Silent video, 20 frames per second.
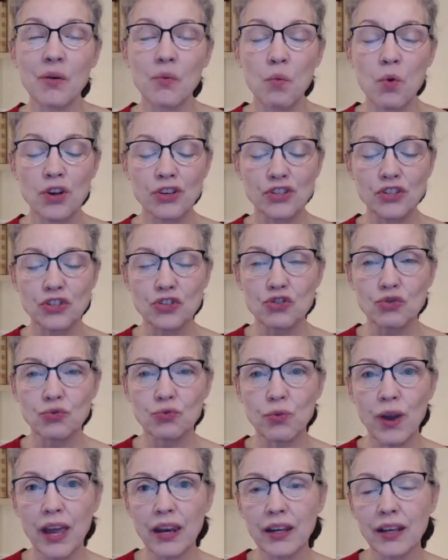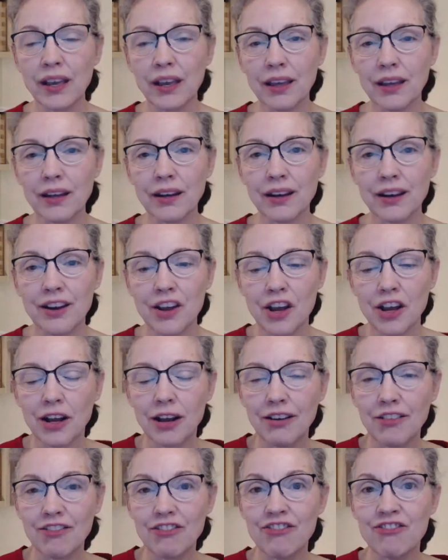was dreading it,
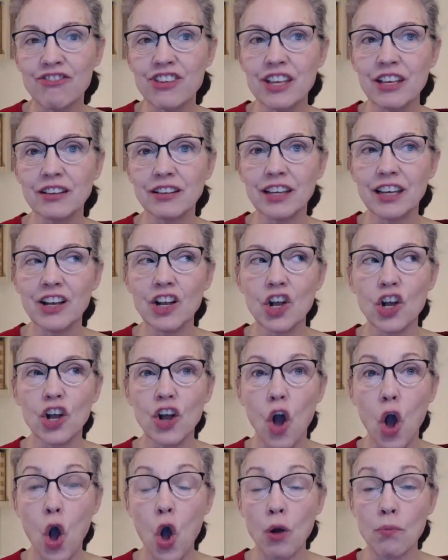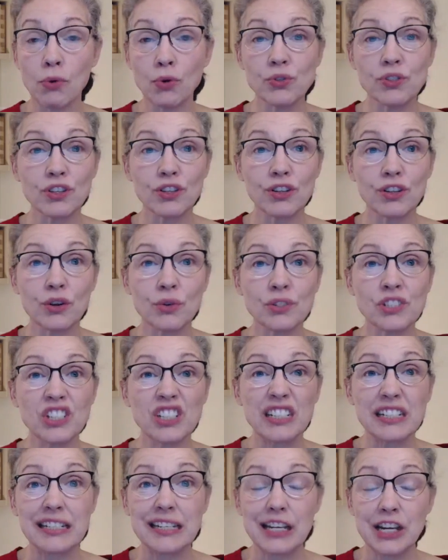feeling almost close
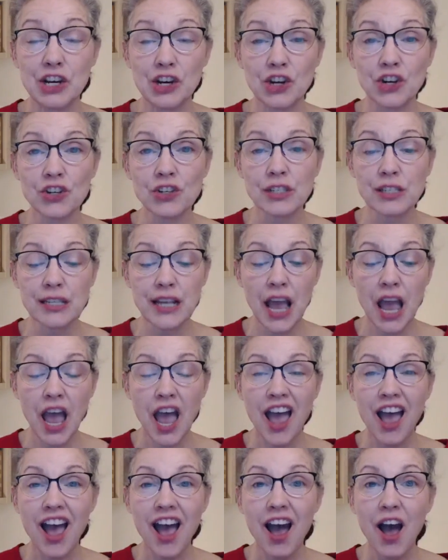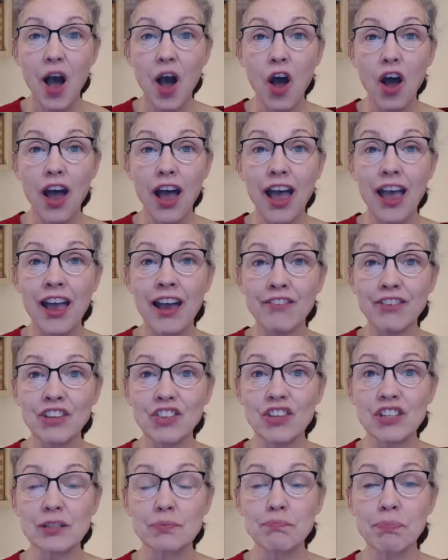to tears,
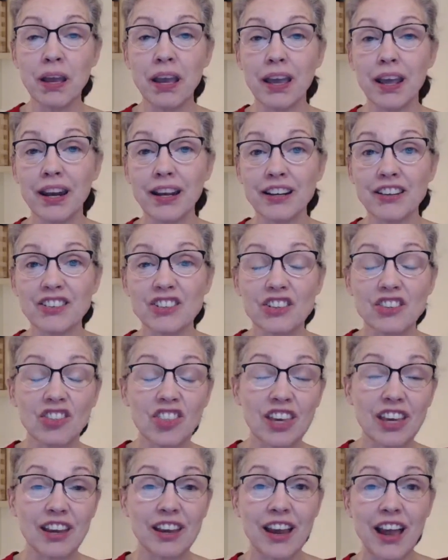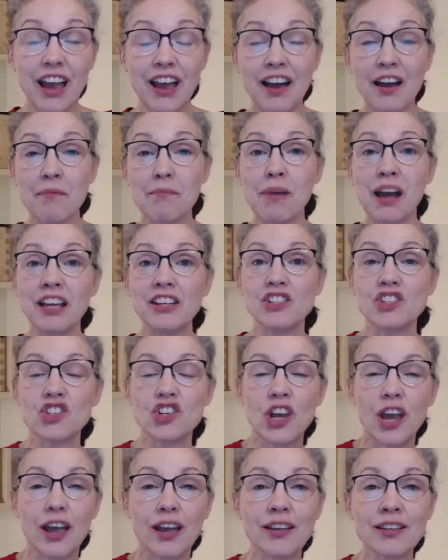having this panic thing on my
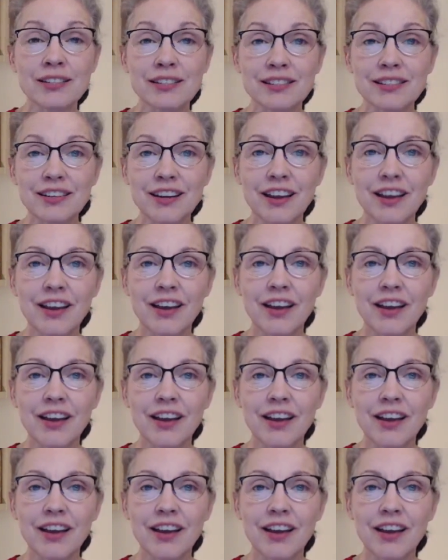chest.